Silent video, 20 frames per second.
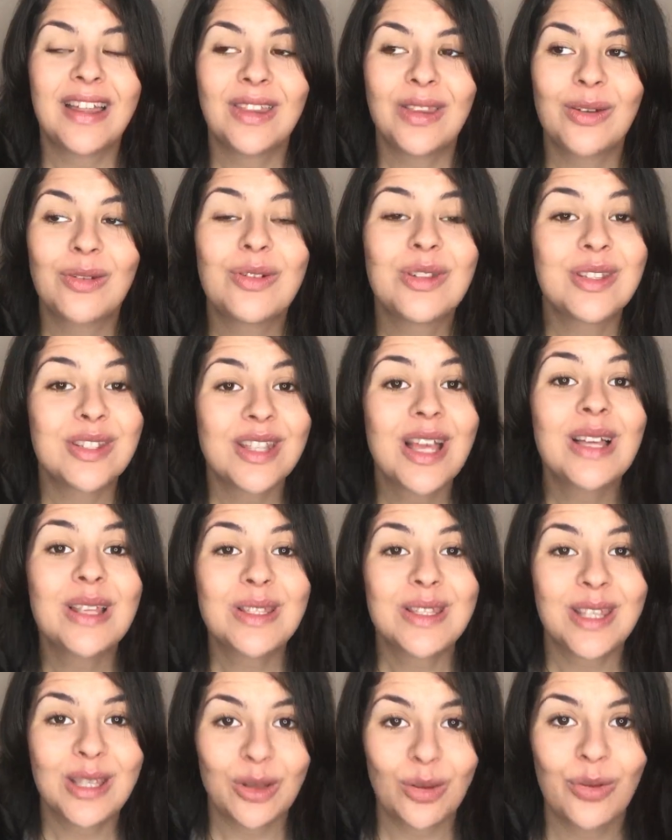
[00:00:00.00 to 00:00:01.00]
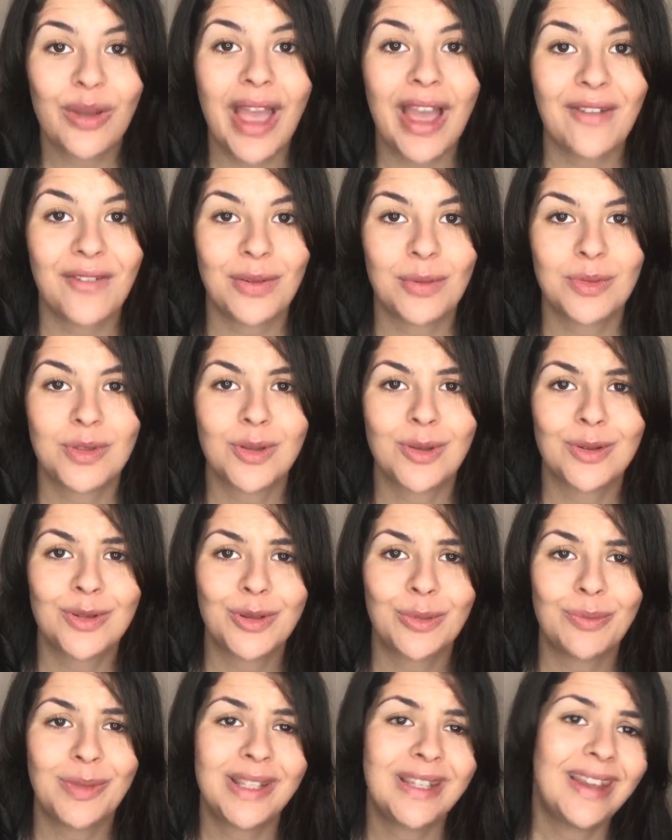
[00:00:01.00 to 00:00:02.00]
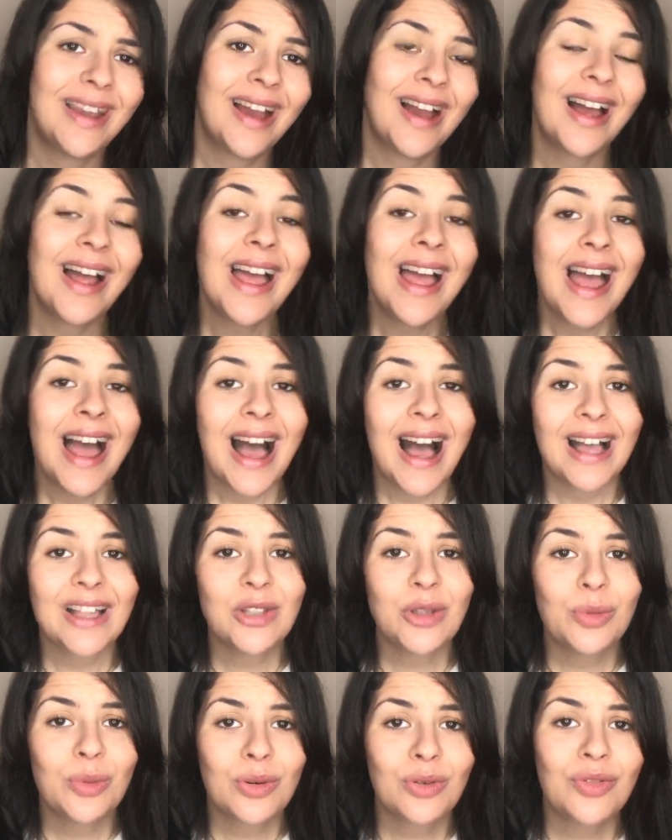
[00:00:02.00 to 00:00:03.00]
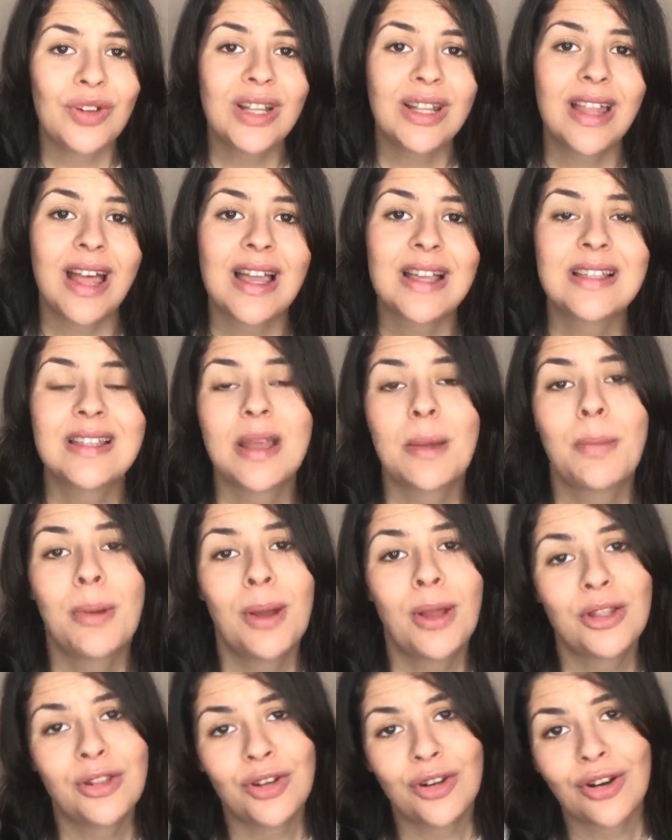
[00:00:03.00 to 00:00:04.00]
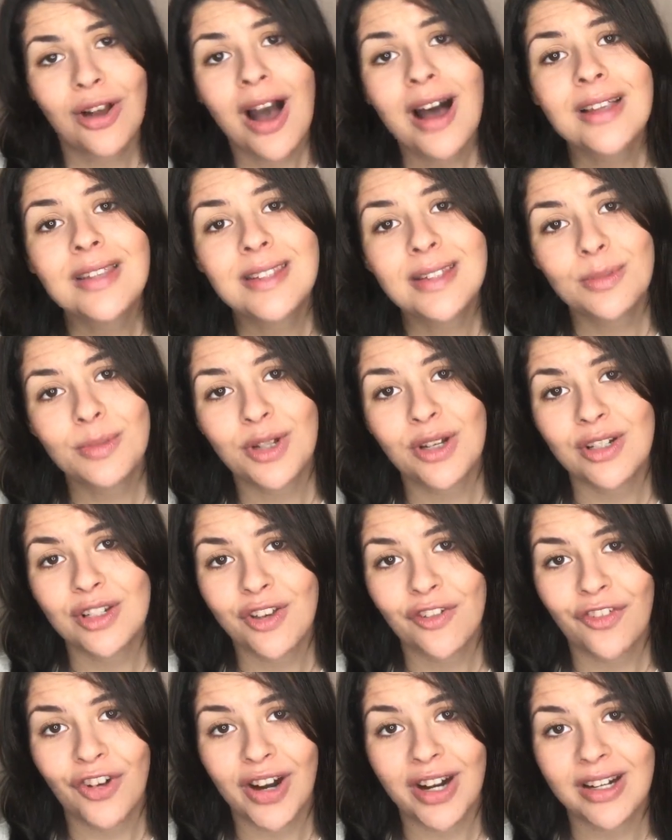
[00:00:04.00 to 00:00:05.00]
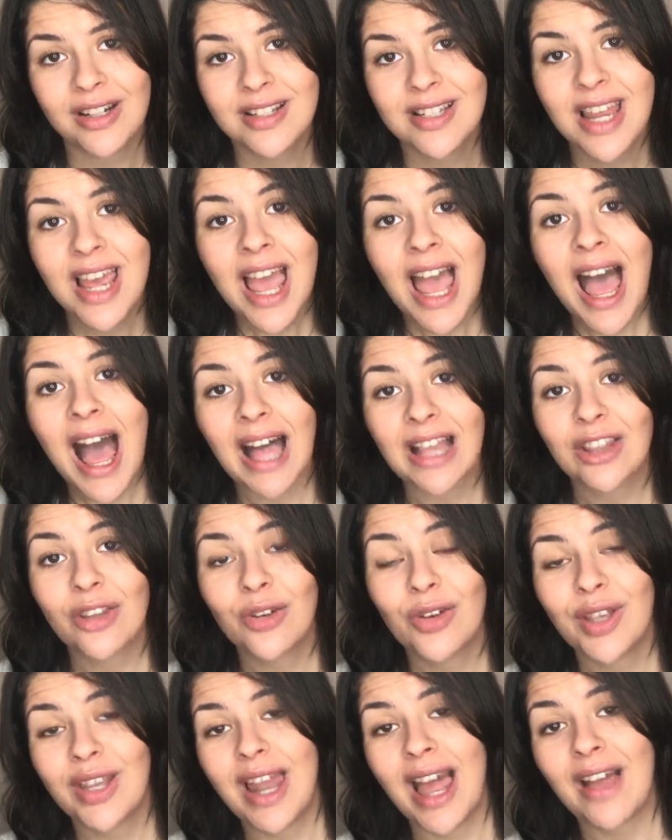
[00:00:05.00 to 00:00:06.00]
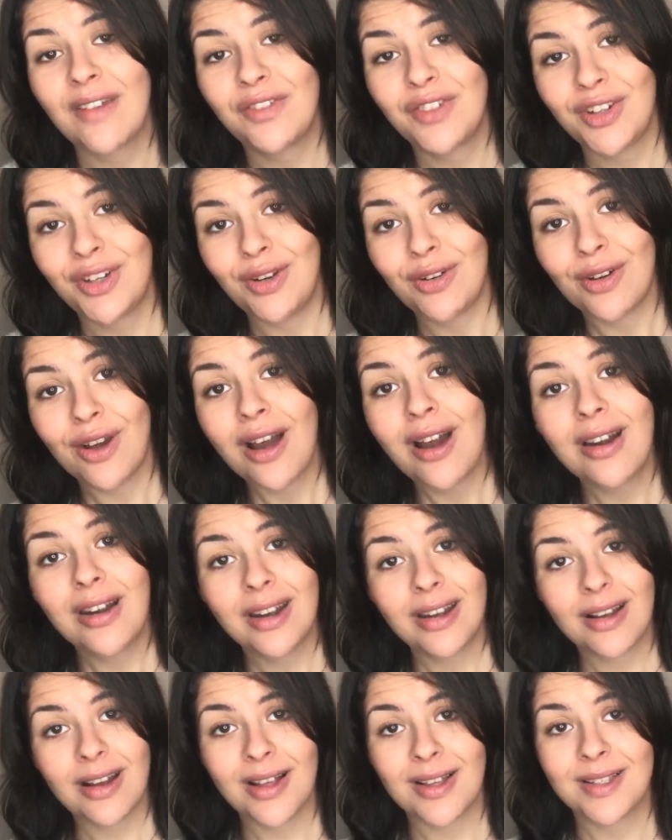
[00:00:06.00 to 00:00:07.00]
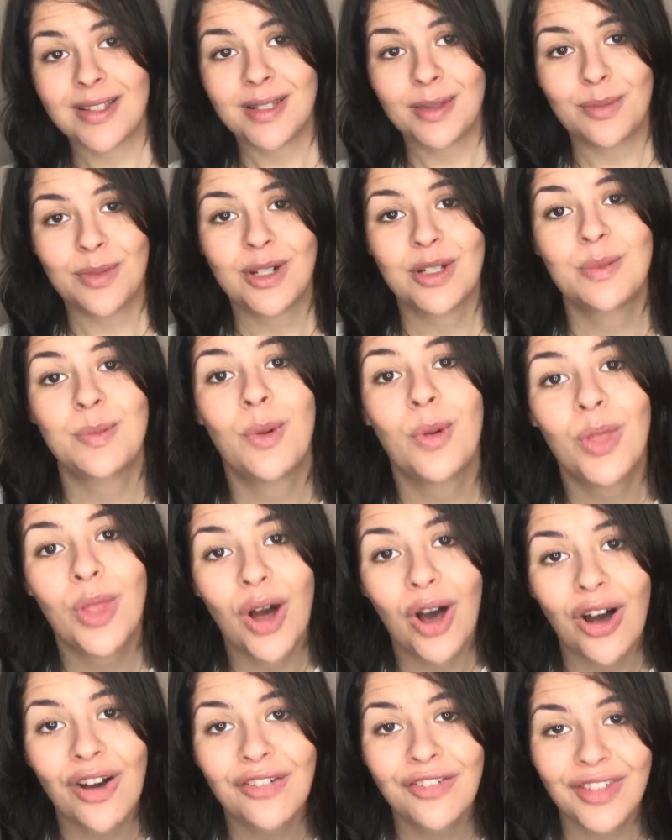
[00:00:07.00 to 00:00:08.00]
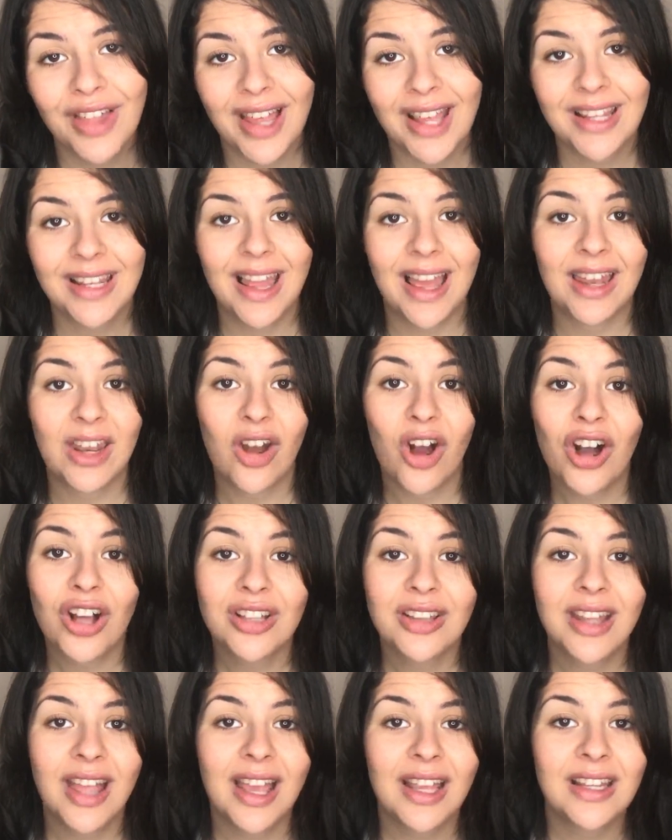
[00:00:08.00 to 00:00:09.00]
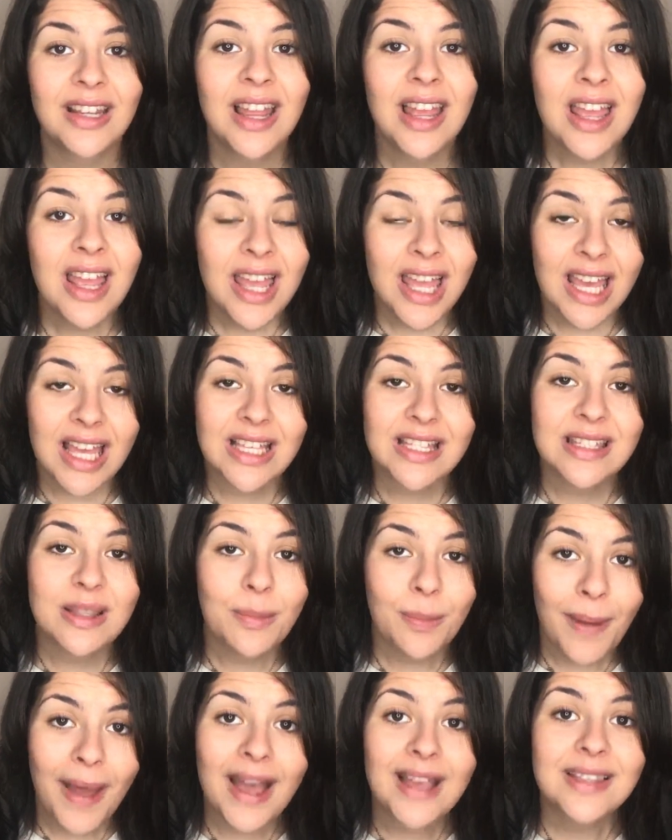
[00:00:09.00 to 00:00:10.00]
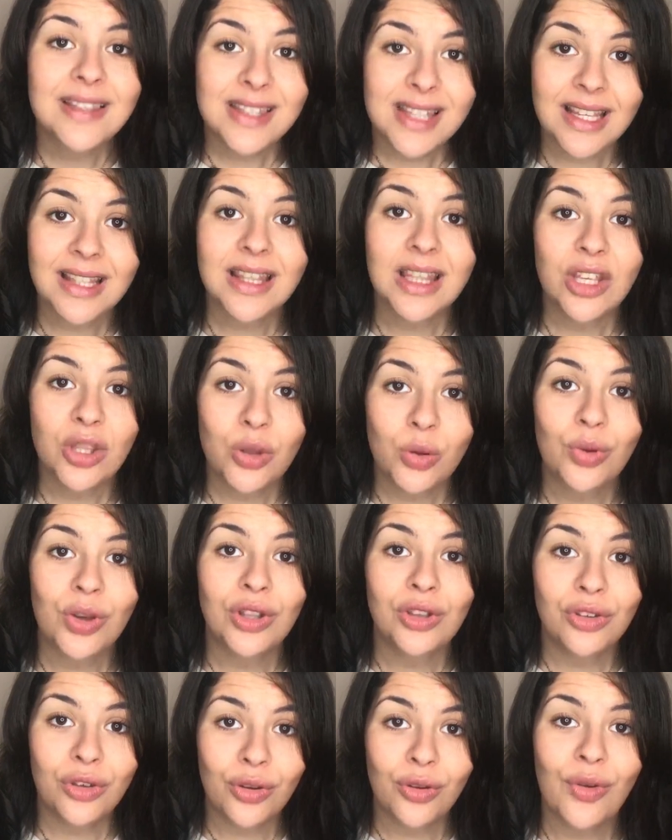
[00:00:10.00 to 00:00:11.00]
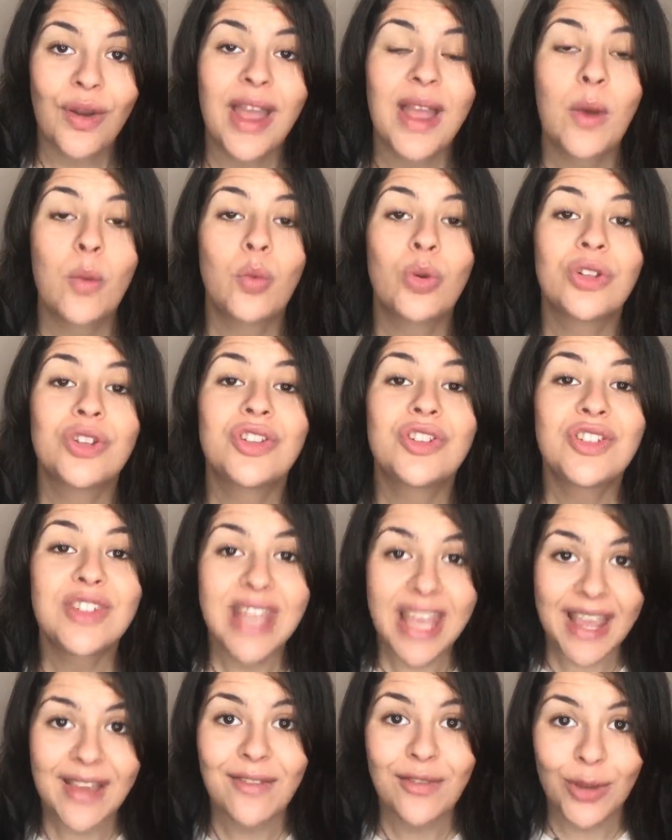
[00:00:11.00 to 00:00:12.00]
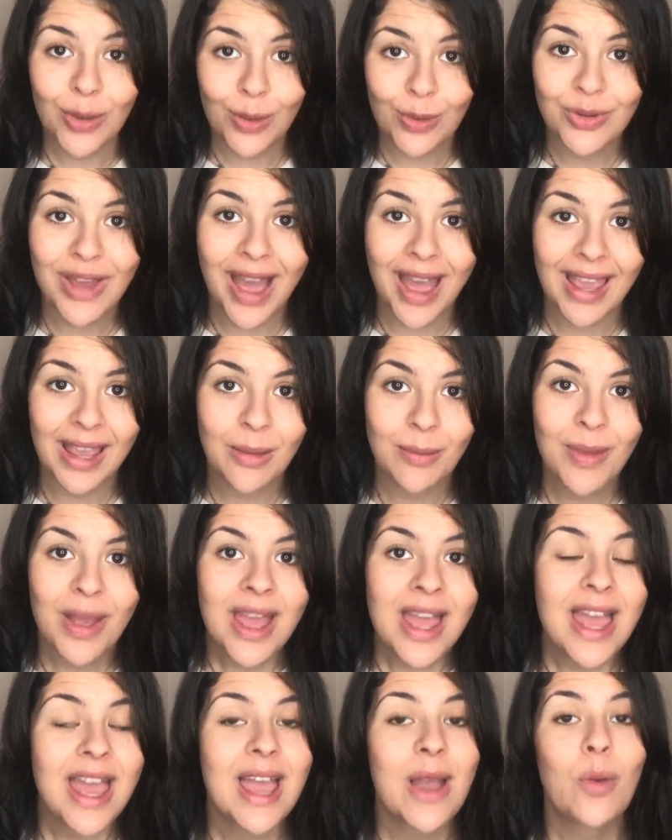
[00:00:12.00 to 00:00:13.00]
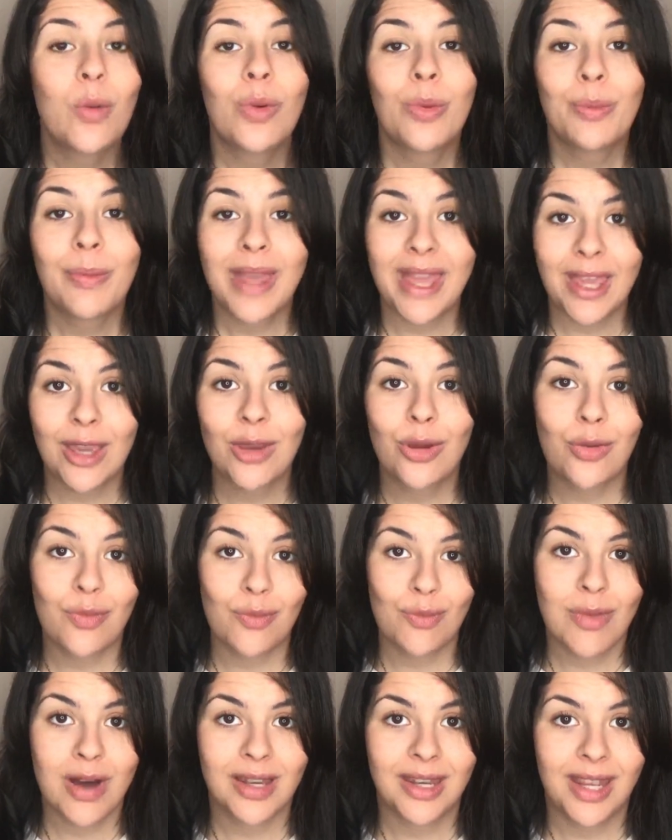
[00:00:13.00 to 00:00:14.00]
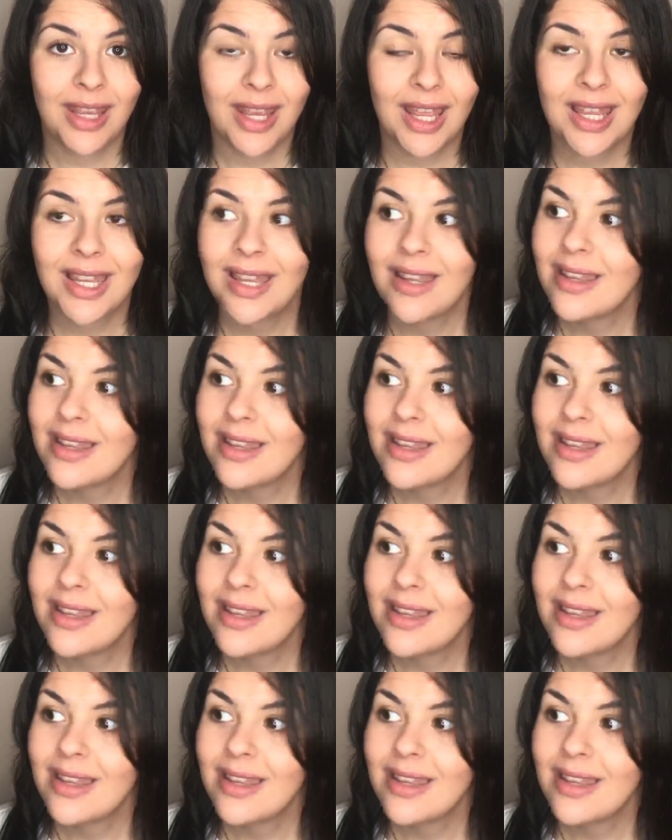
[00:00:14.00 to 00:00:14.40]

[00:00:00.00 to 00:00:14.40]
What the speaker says: the results that you get from social media, and you will realize that putting your customers first and looking after your current customers both offline and online is the best thing that you can do. It will save you time, it will make you money,